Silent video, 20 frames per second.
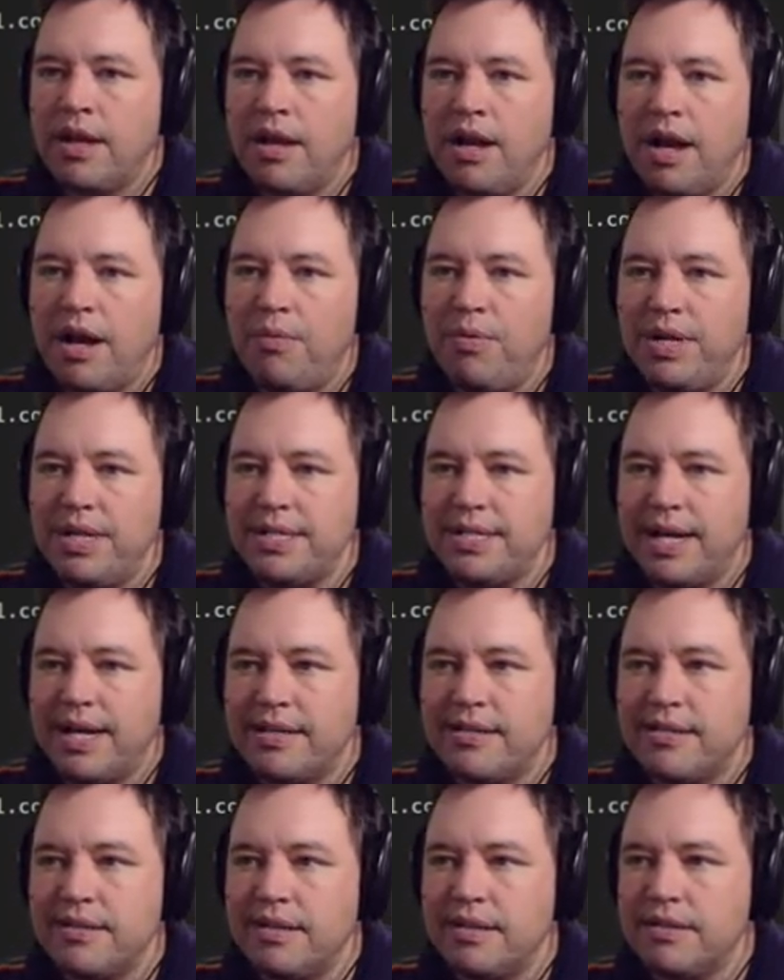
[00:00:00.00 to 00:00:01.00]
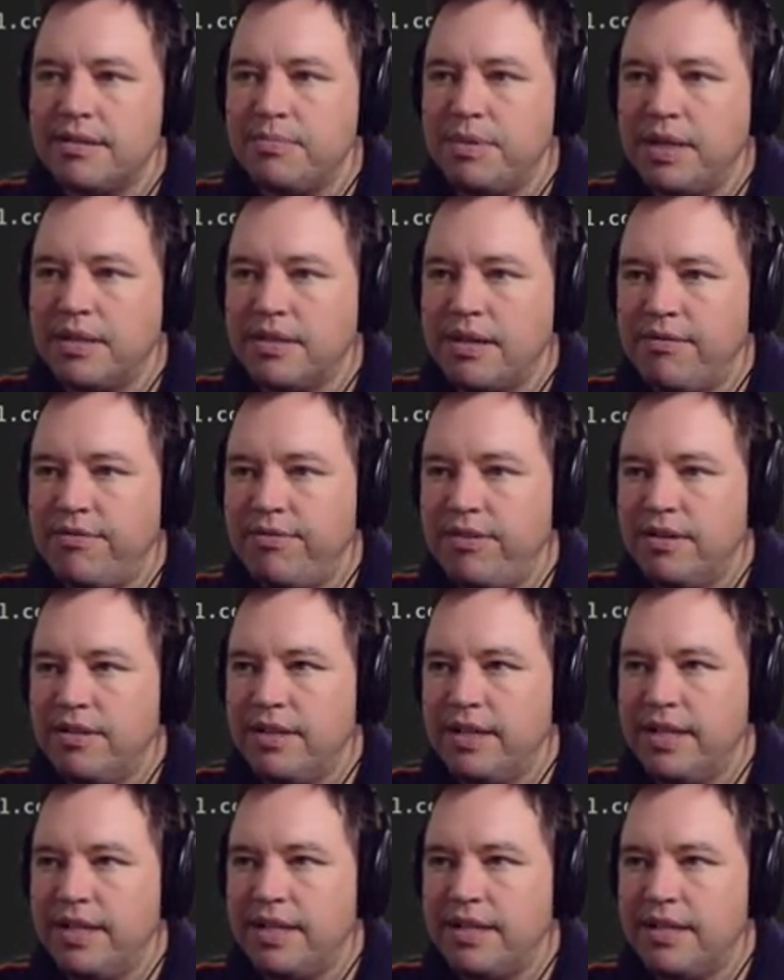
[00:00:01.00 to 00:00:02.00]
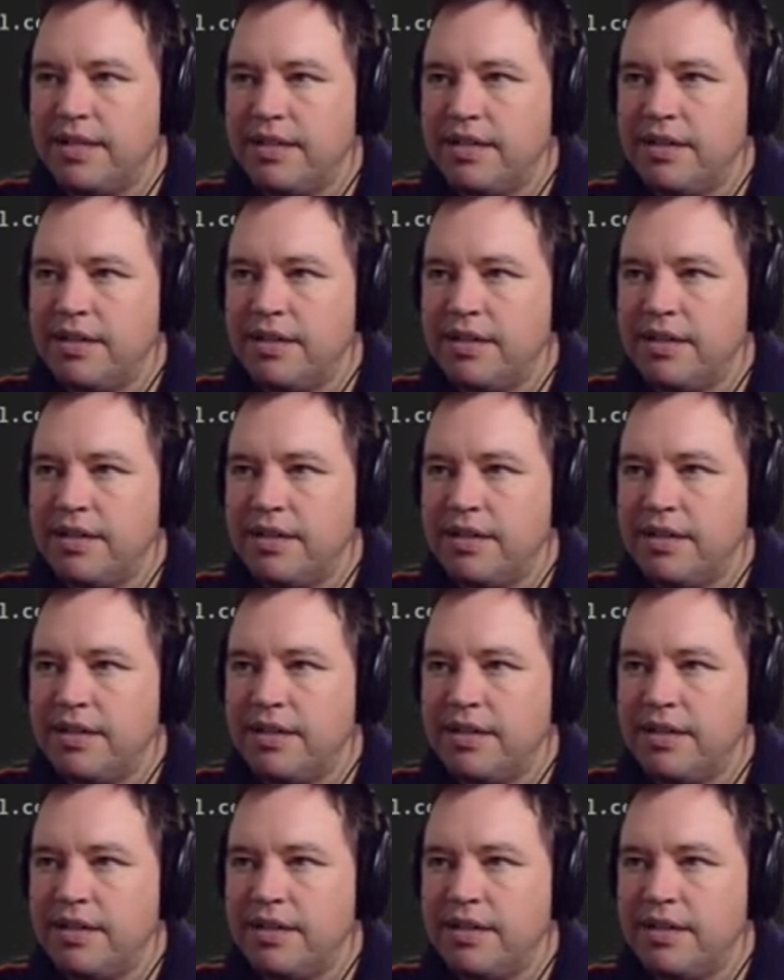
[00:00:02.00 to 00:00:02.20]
I want to test this because I feel like